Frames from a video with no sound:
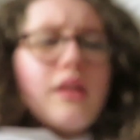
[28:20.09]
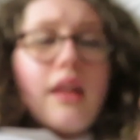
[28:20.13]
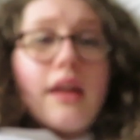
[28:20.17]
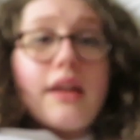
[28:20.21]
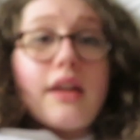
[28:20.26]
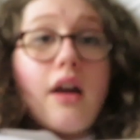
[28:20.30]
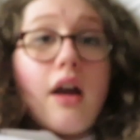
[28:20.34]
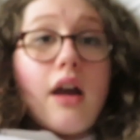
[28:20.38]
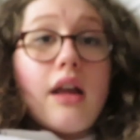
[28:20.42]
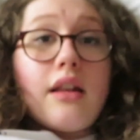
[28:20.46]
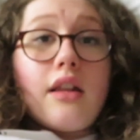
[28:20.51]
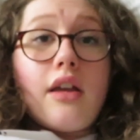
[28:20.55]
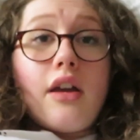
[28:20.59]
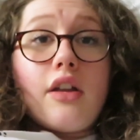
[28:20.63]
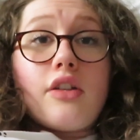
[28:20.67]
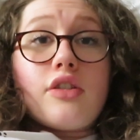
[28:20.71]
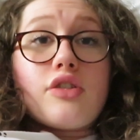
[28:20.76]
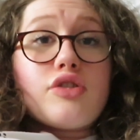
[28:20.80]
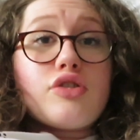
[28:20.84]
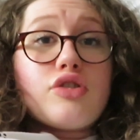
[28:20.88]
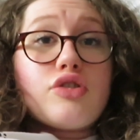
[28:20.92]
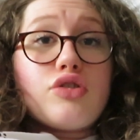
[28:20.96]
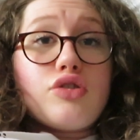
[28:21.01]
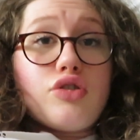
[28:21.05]
like, I
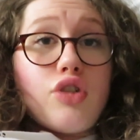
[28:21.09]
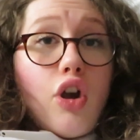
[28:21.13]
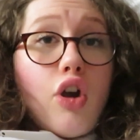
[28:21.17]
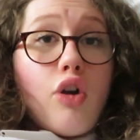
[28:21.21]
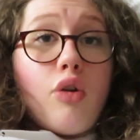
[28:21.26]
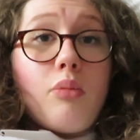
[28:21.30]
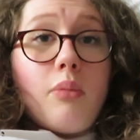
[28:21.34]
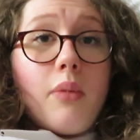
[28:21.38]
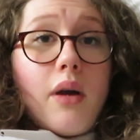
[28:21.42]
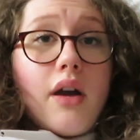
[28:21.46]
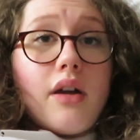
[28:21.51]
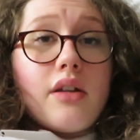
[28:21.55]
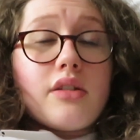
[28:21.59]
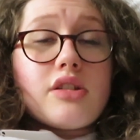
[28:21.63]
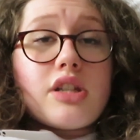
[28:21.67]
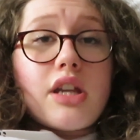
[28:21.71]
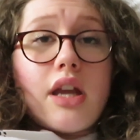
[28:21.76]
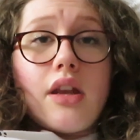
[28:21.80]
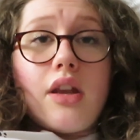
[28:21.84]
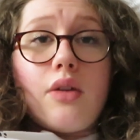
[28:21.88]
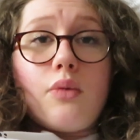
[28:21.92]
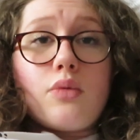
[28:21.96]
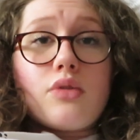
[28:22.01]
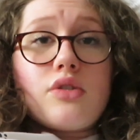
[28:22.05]
learned so much,
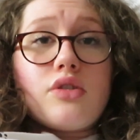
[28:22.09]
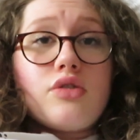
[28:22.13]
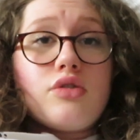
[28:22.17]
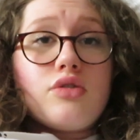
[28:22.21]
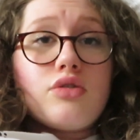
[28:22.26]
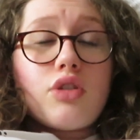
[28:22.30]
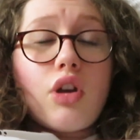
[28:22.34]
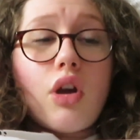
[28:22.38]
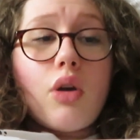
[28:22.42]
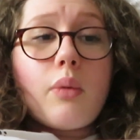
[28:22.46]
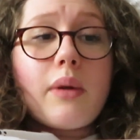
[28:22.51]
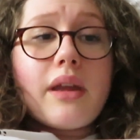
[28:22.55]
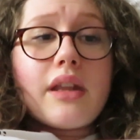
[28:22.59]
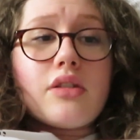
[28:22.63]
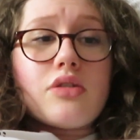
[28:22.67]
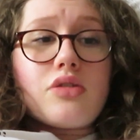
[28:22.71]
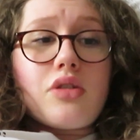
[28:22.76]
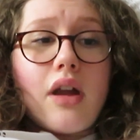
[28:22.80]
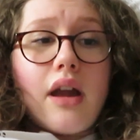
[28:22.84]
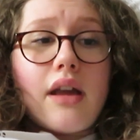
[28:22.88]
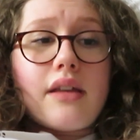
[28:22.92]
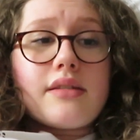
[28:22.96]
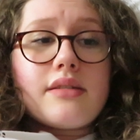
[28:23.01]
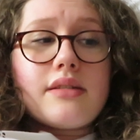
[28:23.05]
and it was so
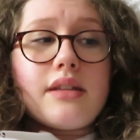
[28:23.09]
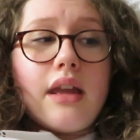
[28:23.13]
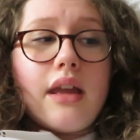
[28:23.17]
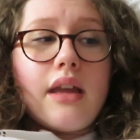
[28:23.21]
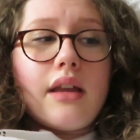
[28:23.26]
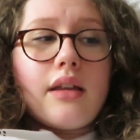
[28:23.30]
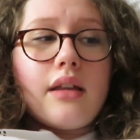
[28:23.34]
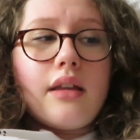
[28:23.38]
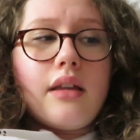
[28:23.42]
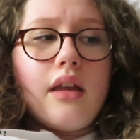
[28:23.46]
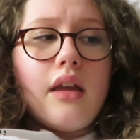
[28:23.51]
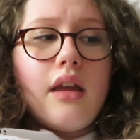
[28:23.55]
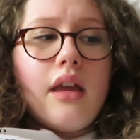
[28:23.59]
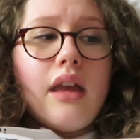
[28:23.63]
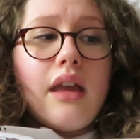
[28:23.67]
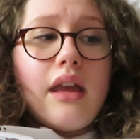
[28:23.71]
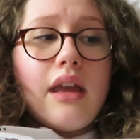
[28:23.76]
interesting